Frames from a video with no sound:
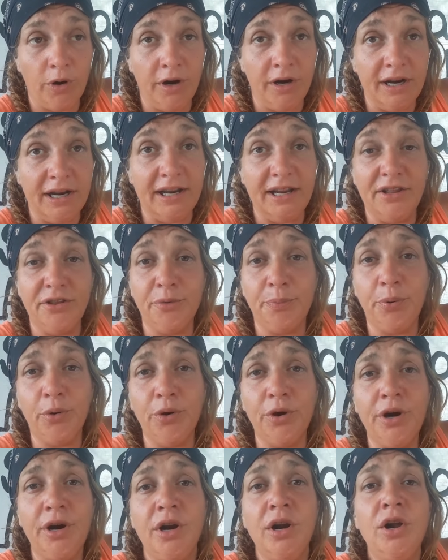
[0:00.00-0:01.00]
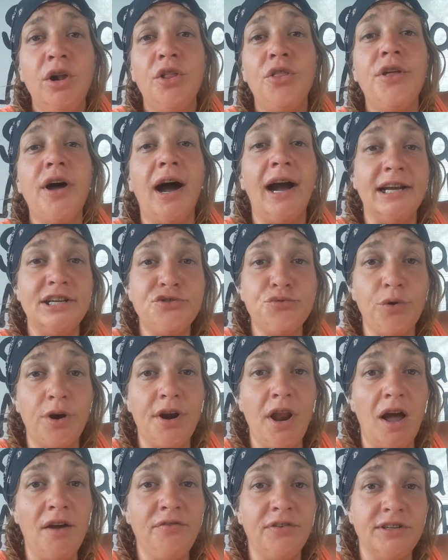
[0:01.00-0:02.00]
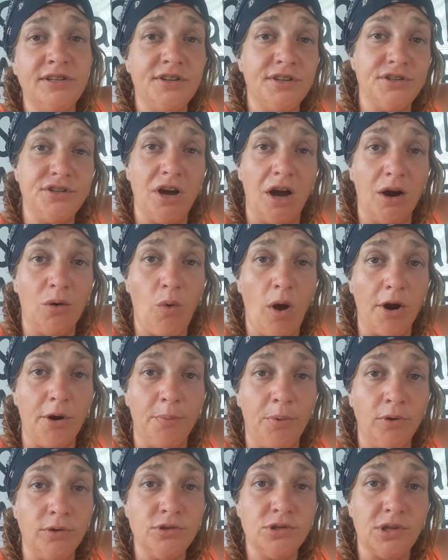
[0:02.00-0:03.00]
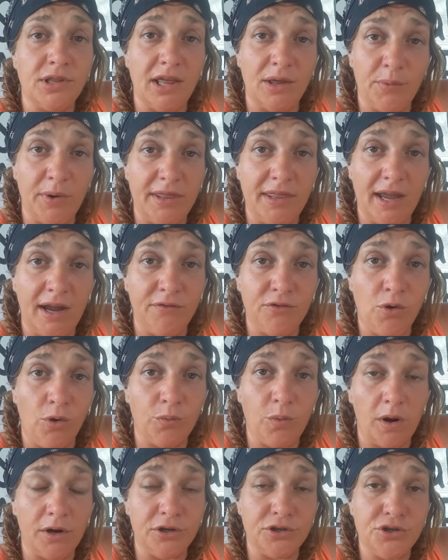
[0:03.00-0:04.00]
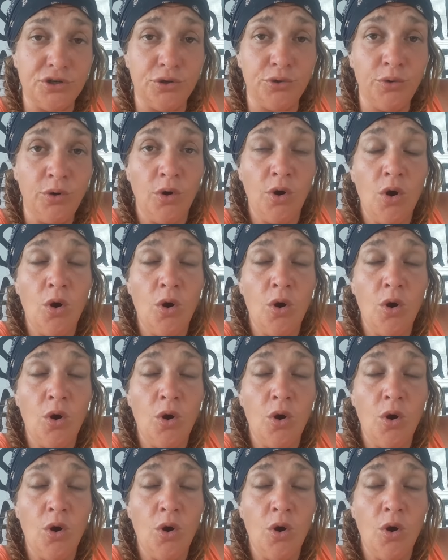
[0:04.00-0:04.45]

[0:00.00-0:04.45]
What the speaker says: either pour the ice runoff into the dog water bowl, so that way they have cold water too,